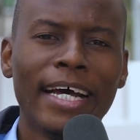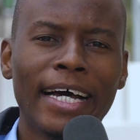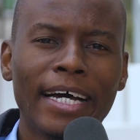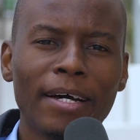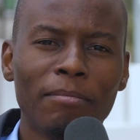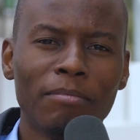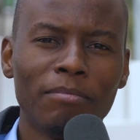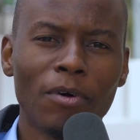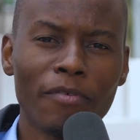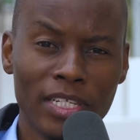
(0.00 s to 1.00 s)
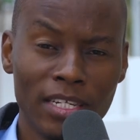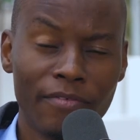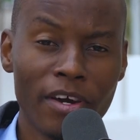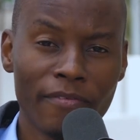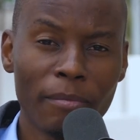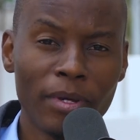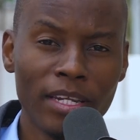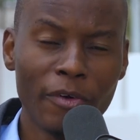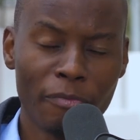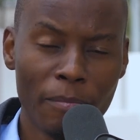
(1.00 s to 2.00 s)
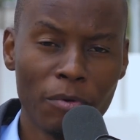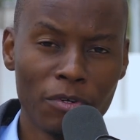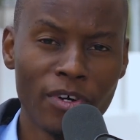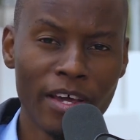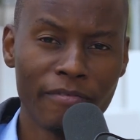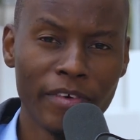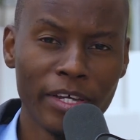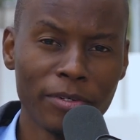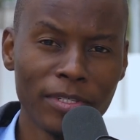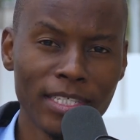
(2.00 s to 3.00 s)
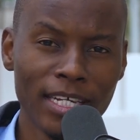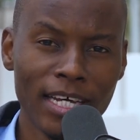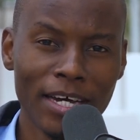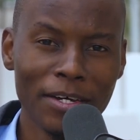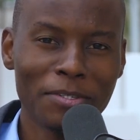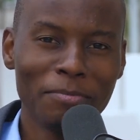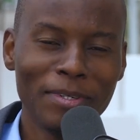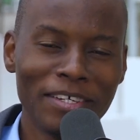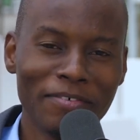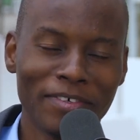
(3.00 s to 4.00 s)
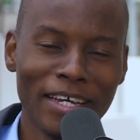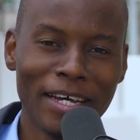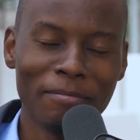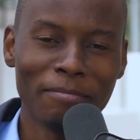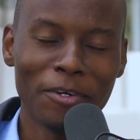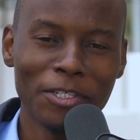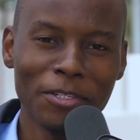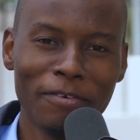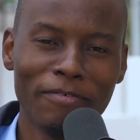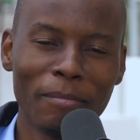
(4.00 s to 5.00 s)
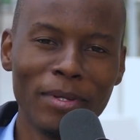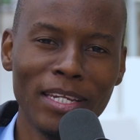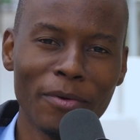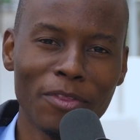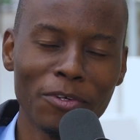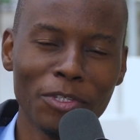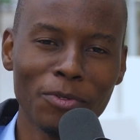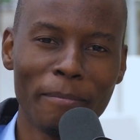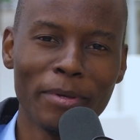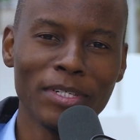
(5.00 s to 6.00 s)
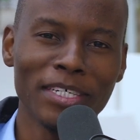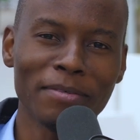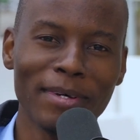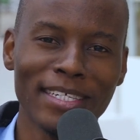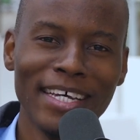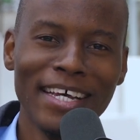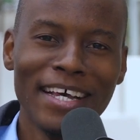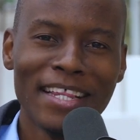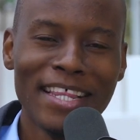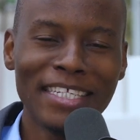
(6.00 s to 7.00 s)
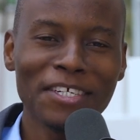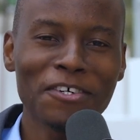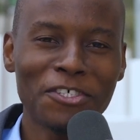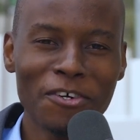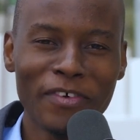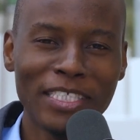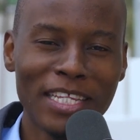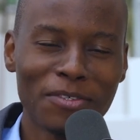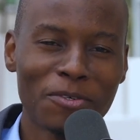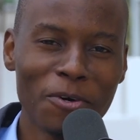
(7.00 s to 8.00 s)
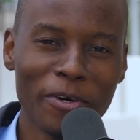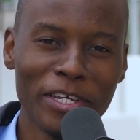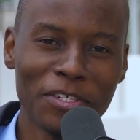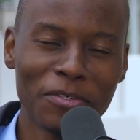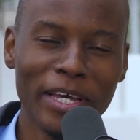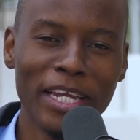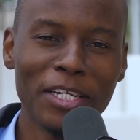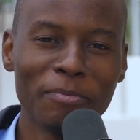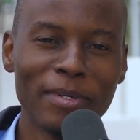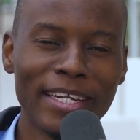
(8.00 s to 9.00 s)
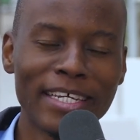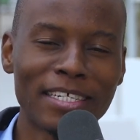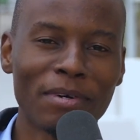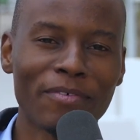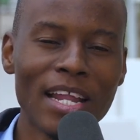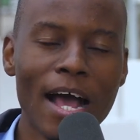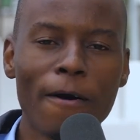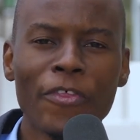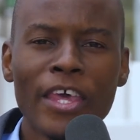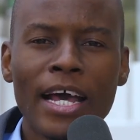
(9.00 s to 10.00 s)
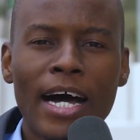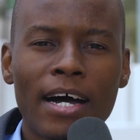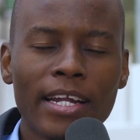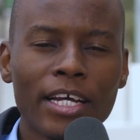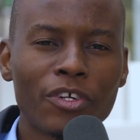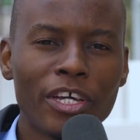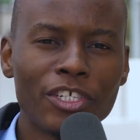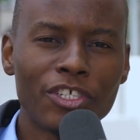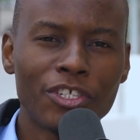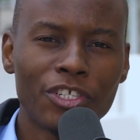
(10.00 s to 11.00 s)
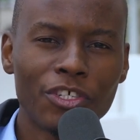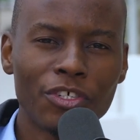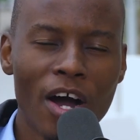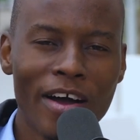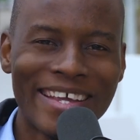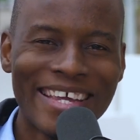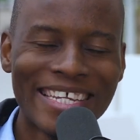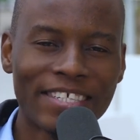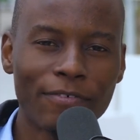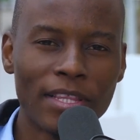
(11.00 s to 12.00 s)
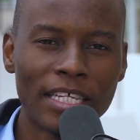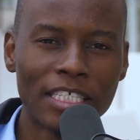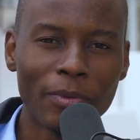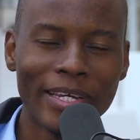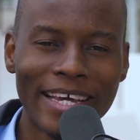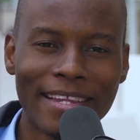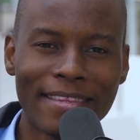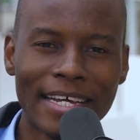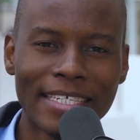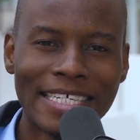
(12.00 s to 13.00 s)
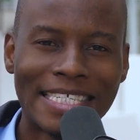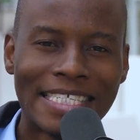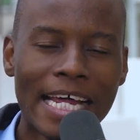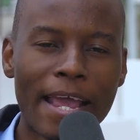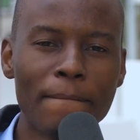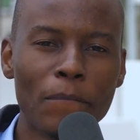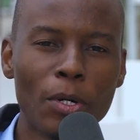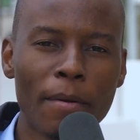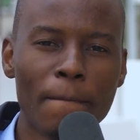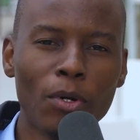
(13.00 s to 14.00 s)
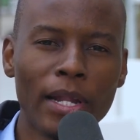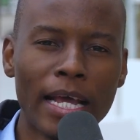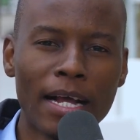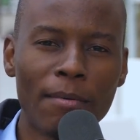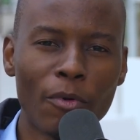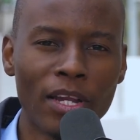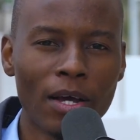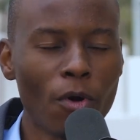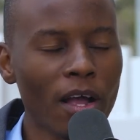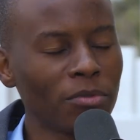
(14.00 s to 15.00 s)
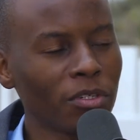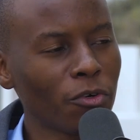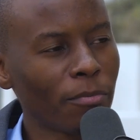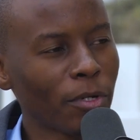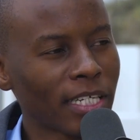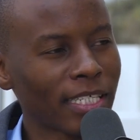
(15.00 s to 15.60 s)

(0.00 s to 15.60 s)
Obviously very familiar with people who drive vehicles, I want to believe. Also familiar with those who are building, but that's a controversy that we'll go into a little bit later. But for now, I'd like to introduce to you our guest for this week, and that is Simon Mulenga Mwila. Welcome to the Growth Podcast.